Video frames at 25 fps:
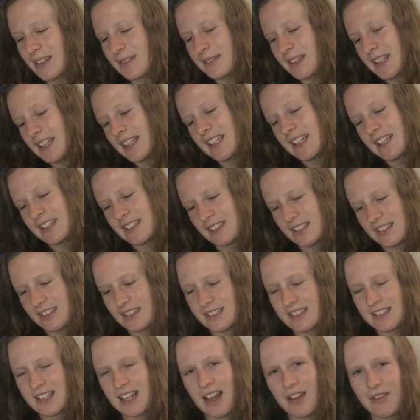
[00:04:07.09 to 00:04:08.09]
I mean, it's
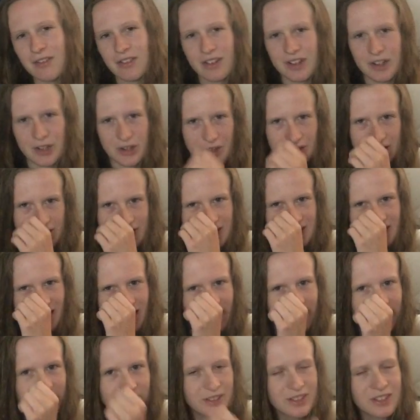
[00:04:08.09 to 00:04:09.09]
clever in
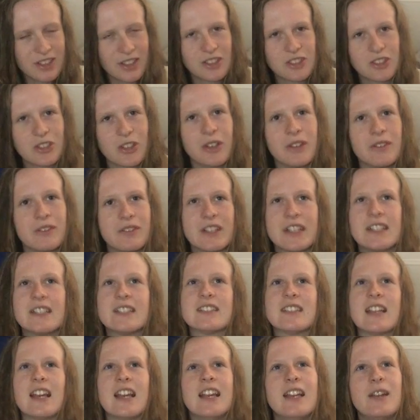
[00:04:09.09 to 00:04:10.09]
hindsight, but it's such a Tottenham thing
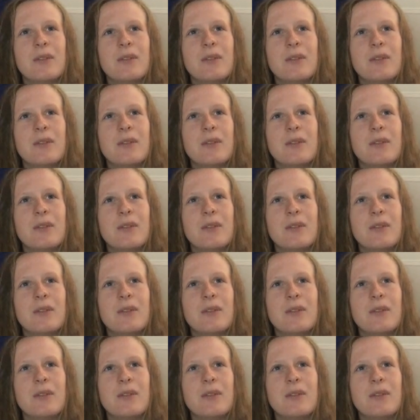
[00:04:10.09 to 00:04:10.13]
to say.